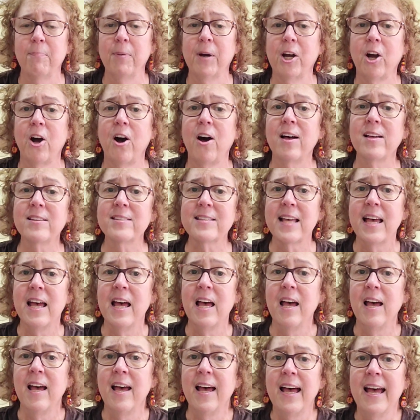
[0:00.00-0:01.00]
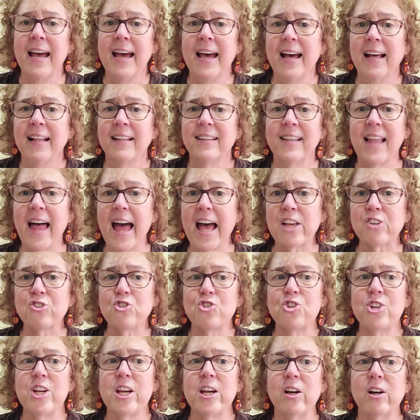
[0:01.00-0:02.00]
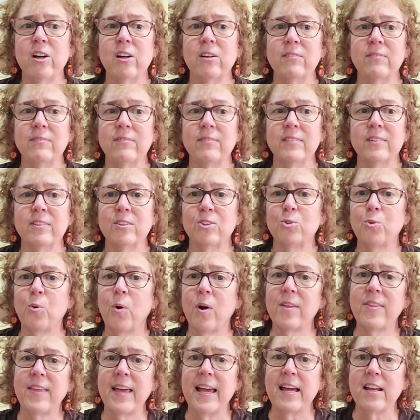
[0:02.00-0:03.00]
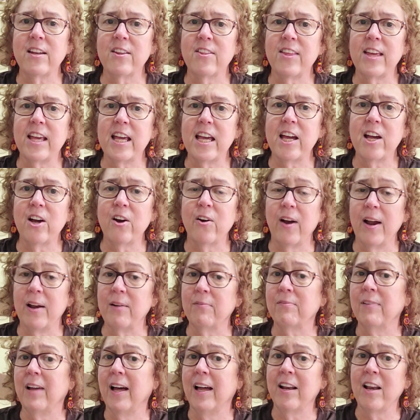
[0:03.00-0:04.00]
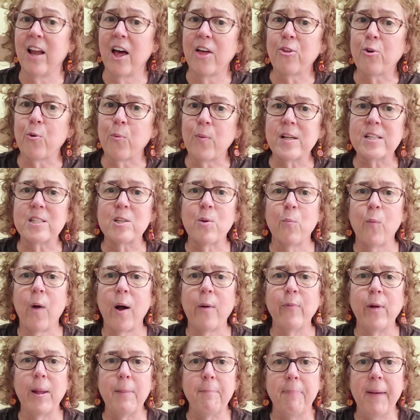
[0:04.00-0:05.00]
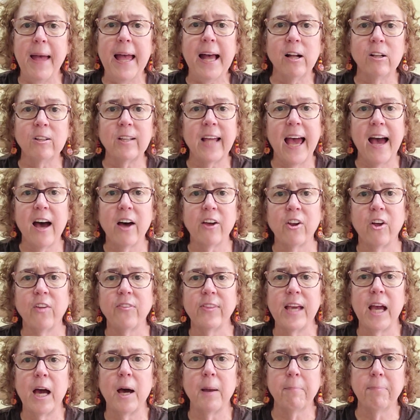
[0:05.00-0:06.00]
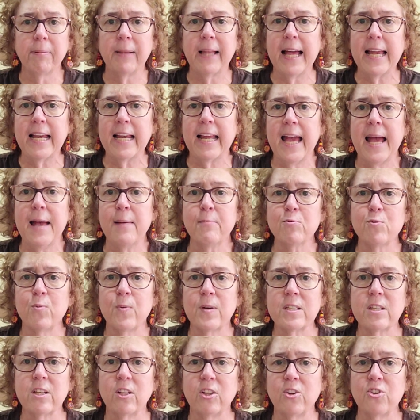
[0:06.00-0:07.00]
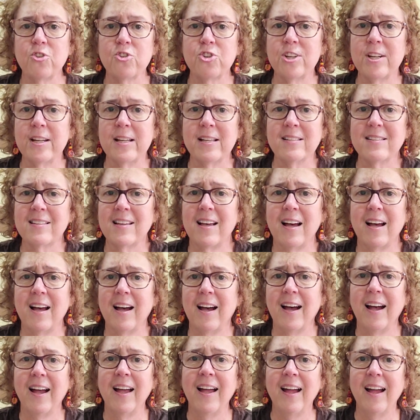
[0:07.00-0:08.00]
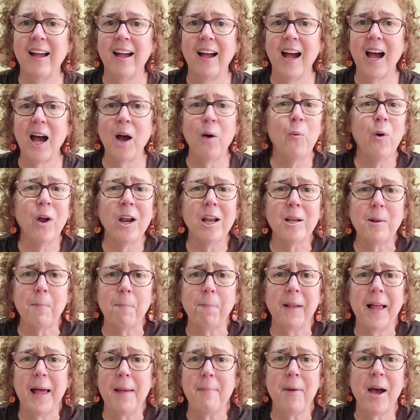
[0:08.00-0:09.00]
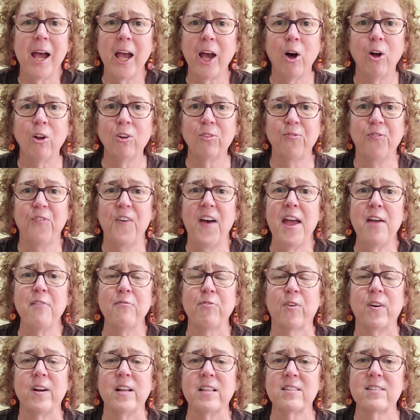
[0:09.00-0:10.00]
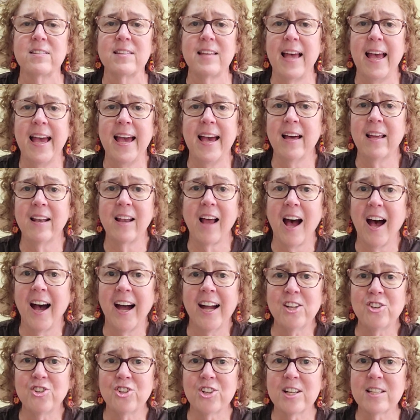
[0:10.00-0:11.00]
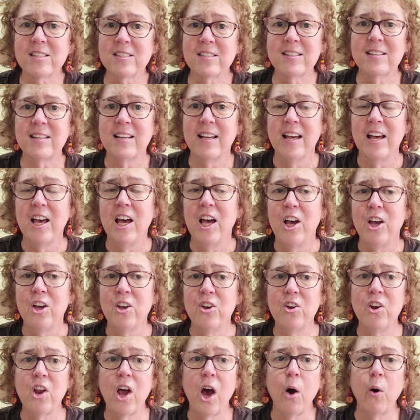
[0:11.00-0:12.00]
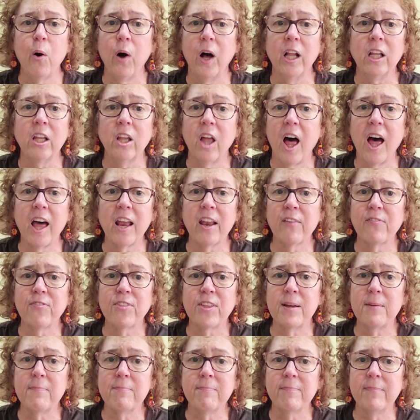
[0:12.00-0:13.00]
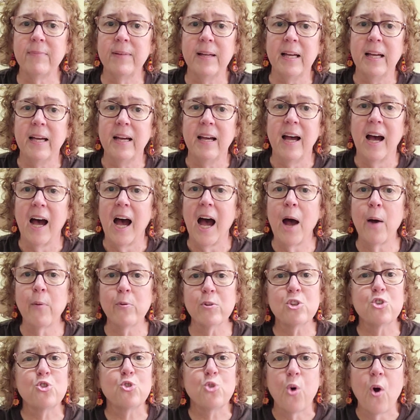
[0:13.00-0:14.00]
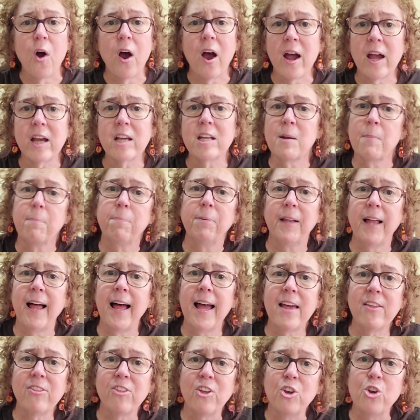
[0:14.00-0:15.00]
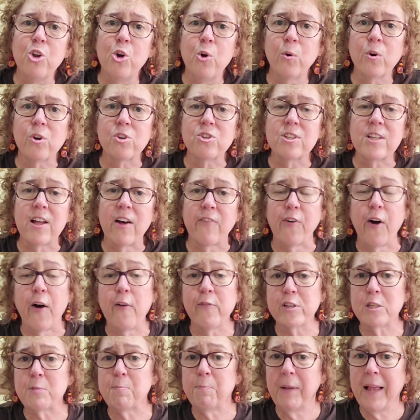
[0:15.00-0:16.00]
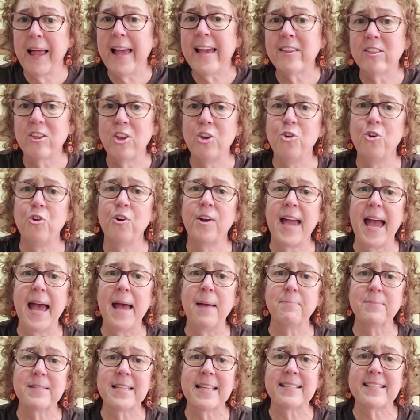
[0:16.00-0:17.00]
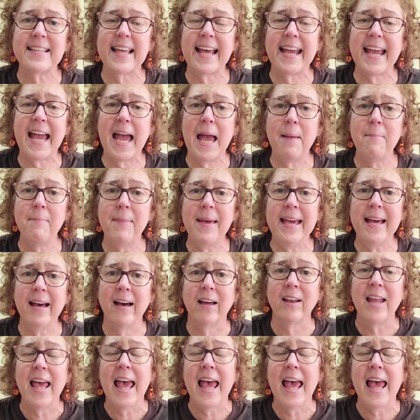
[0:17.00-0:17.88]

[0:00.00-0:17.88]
Because last year, toward the end of the year, and another reason why we bailed out on the unplayed games resolution is I wanted to play my old favorites. And I just, a lot of them, I was trying to play the newer stuff. I was playing the new games as they came in.